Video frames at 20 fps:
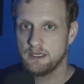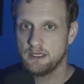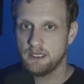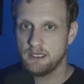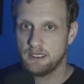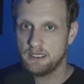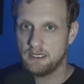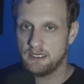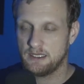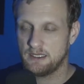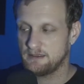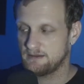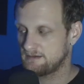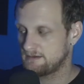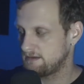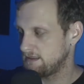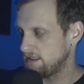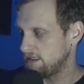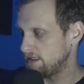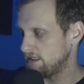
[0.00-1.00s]
It is
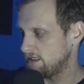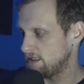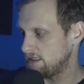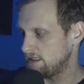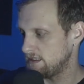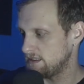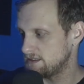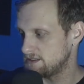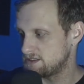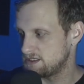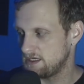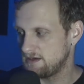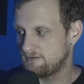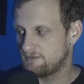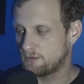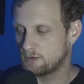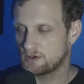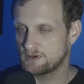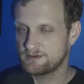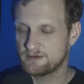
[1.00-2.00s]
the
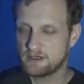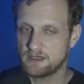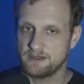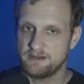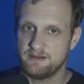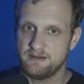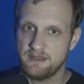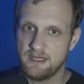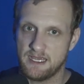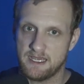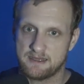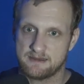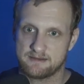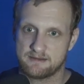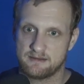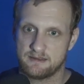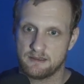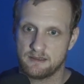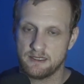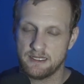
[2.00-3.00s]
GeForce
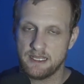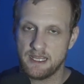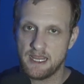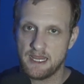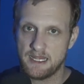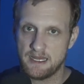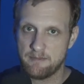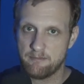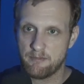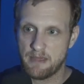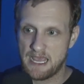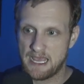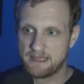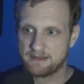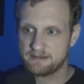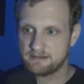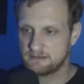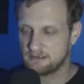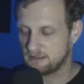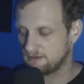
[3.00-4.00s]
RTX 3080
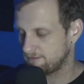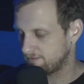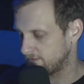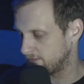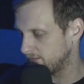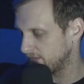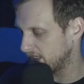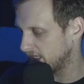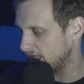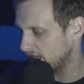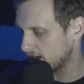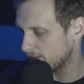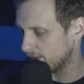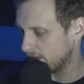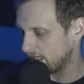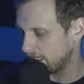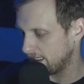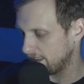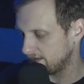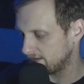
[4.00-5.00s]
Master from
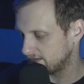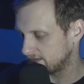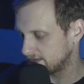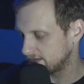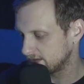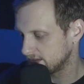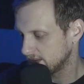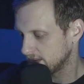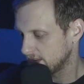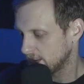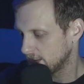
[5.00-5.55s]
Gigabyte.